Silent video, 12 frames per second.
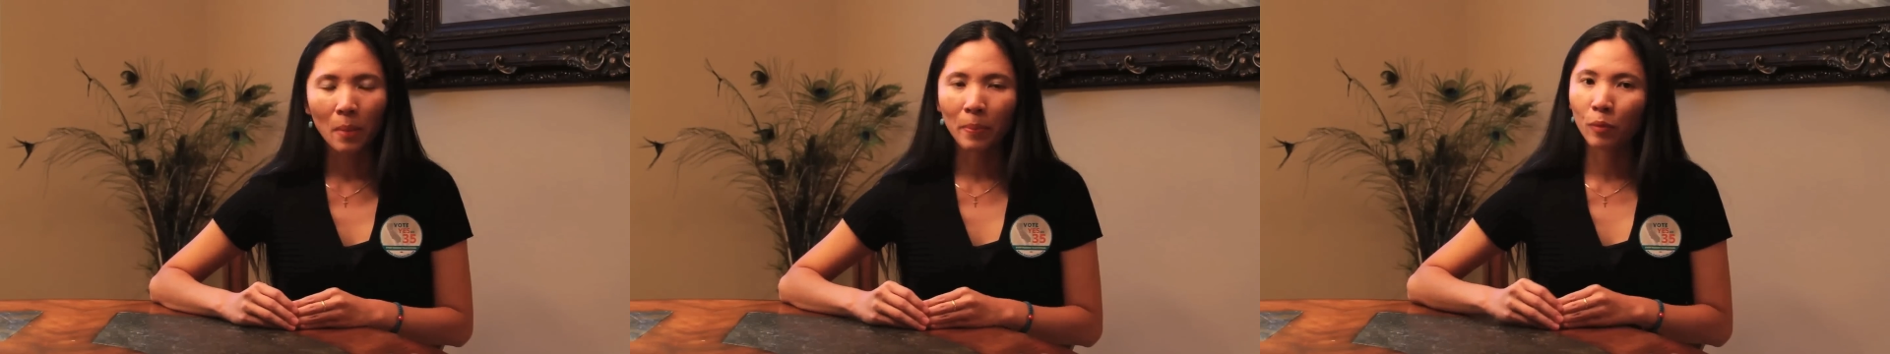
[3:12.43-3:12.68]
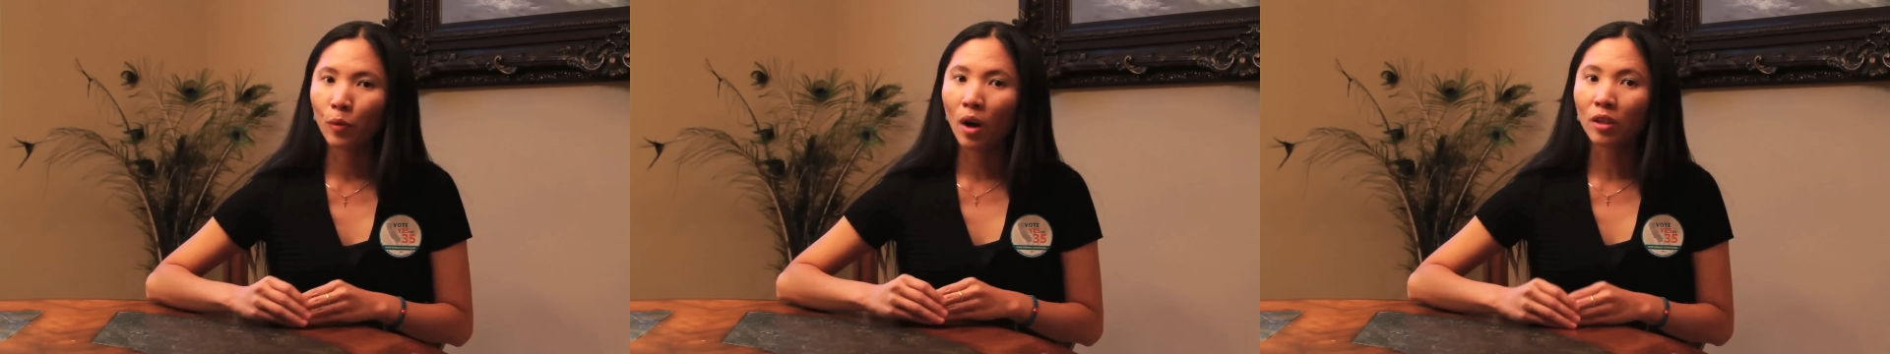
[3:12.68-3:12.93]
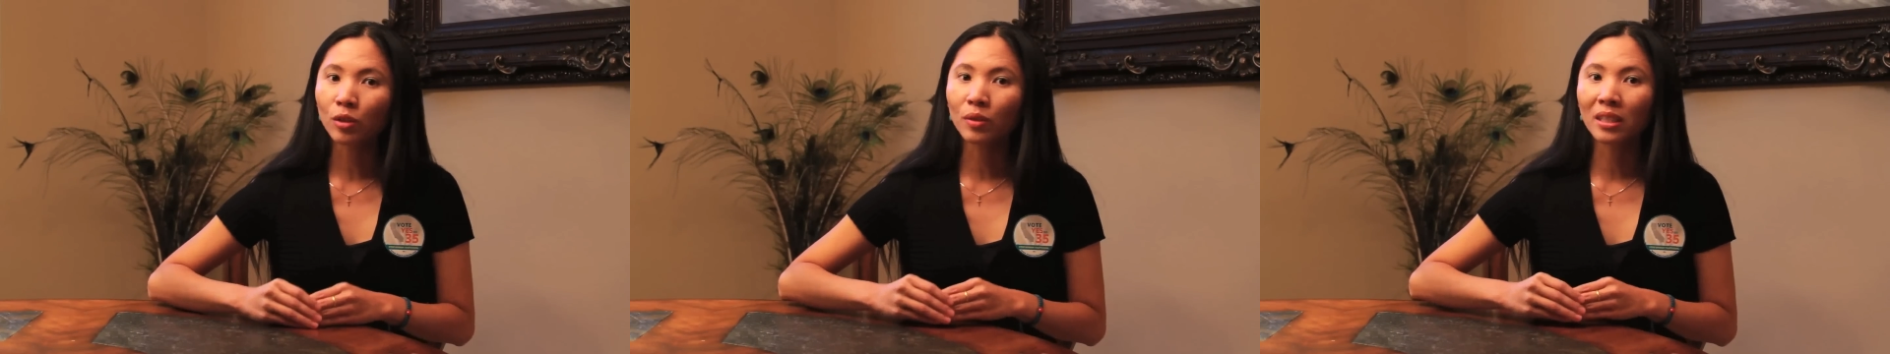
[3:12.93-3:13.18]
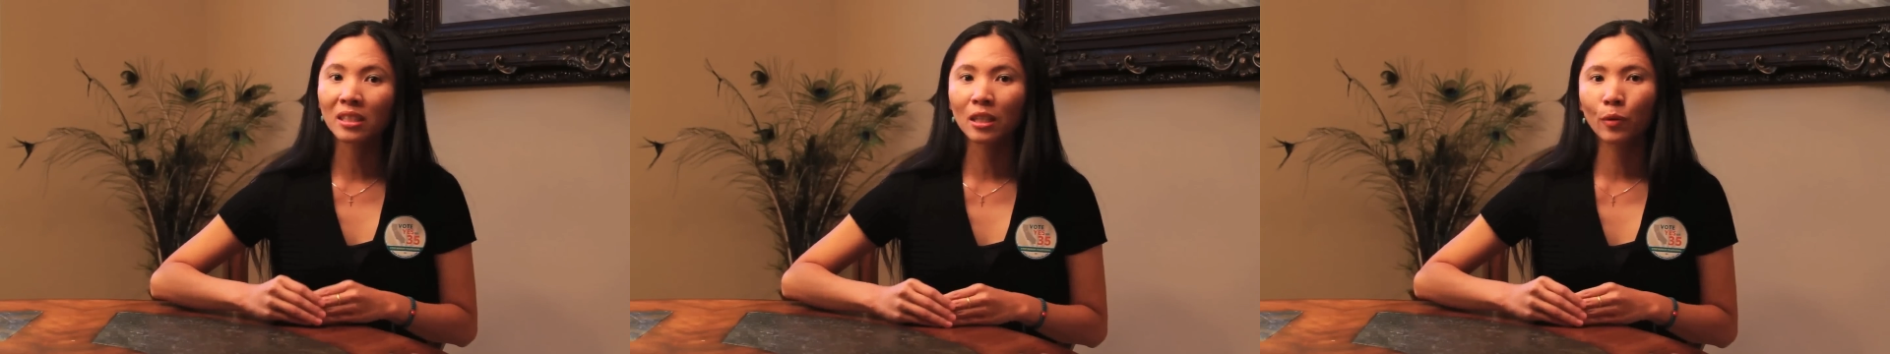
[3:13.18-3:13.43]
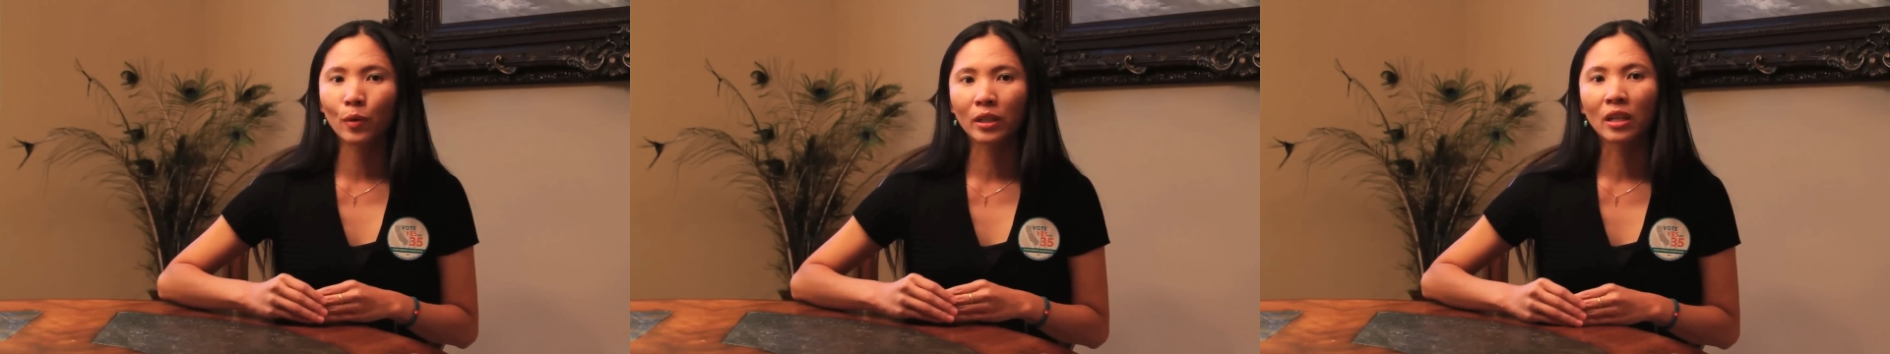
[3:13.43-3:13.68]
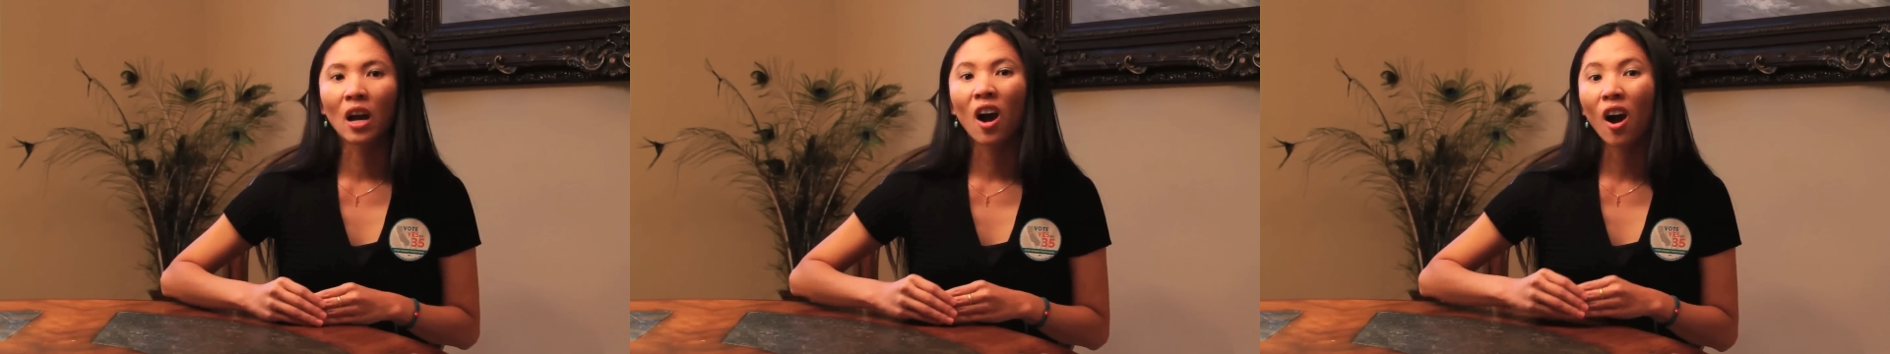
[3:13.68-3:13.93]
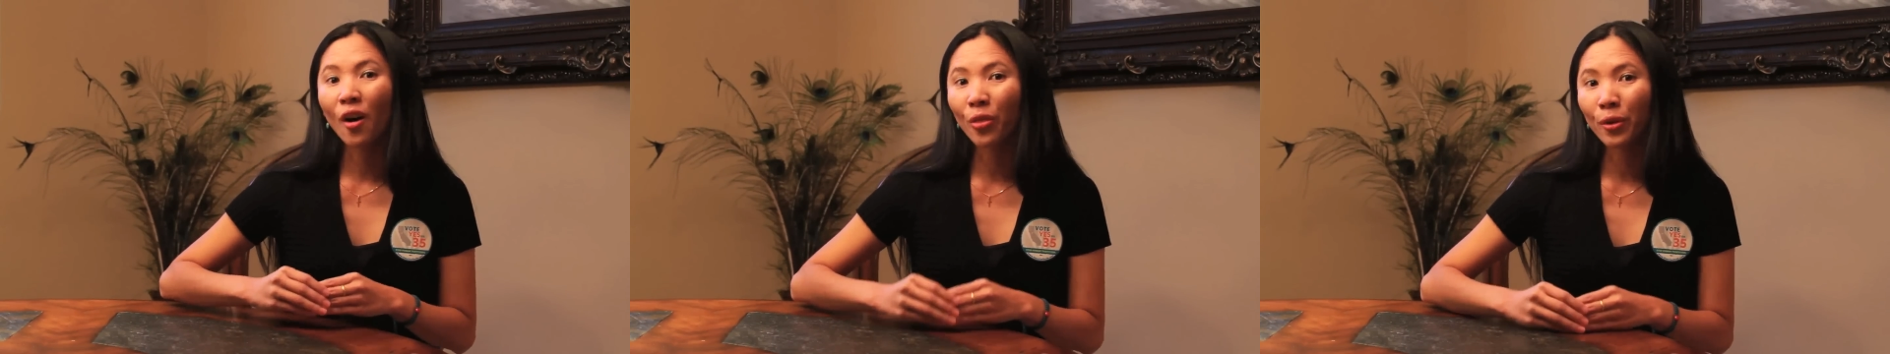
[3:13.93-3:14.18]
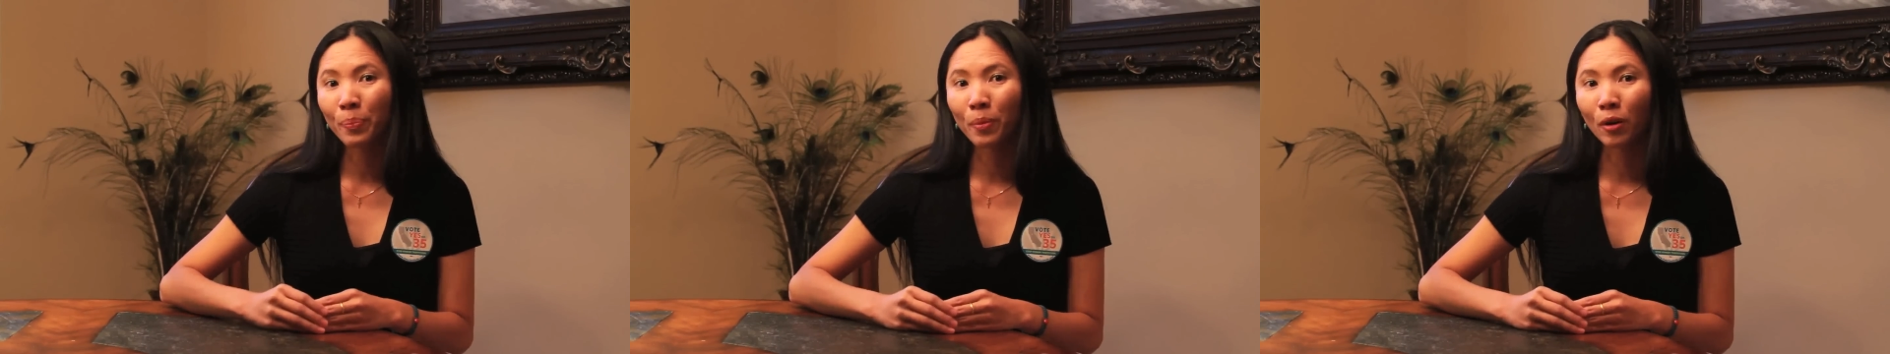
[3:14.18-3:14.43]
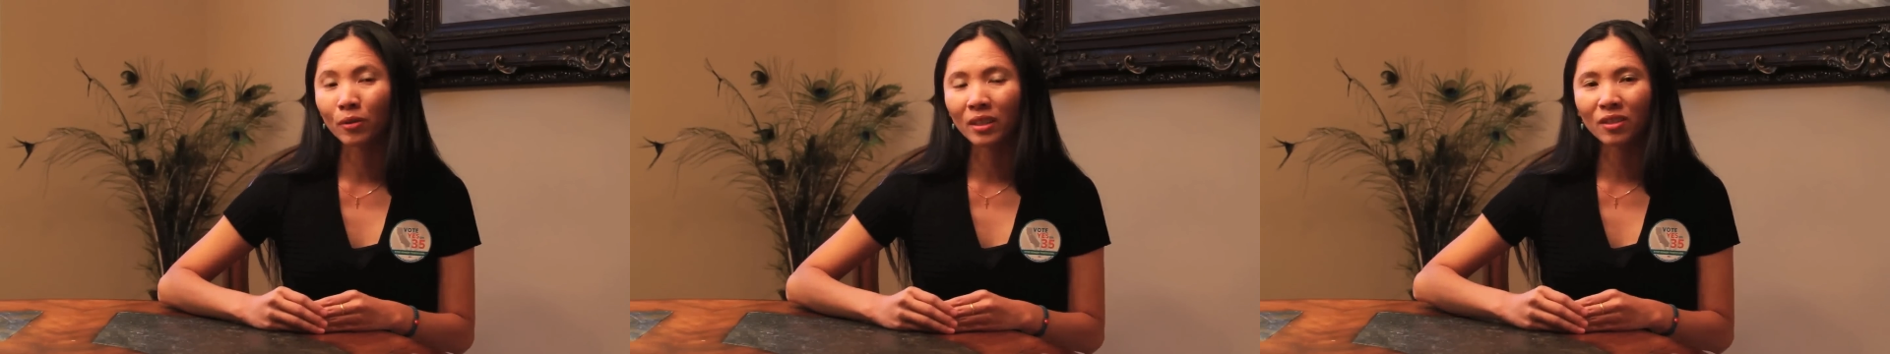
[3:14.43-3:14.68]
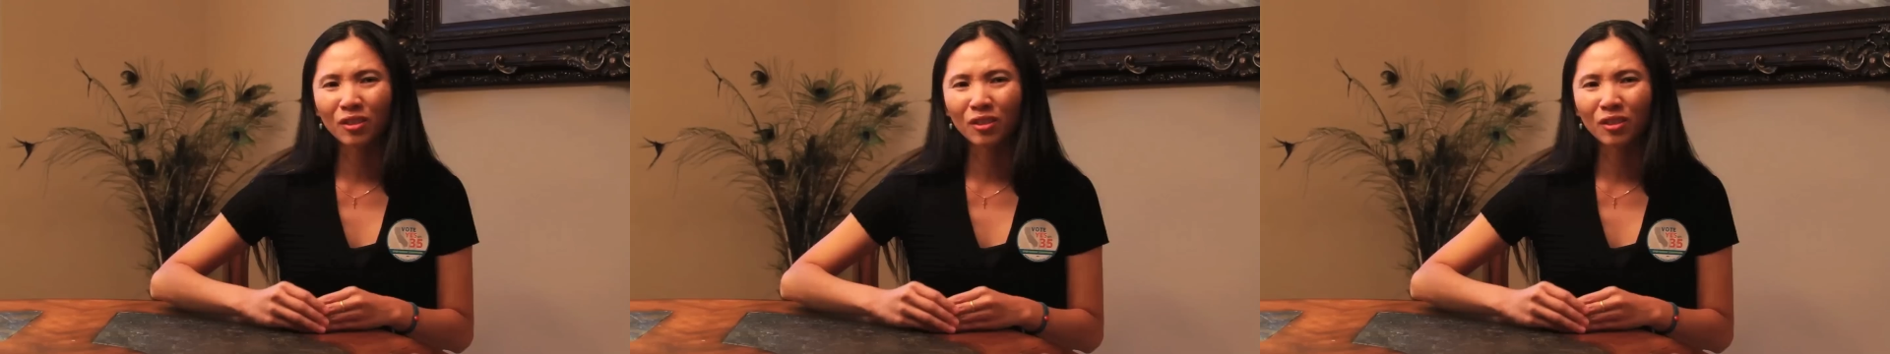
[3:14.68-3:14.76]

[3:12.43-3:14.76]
But we also need someone on the boat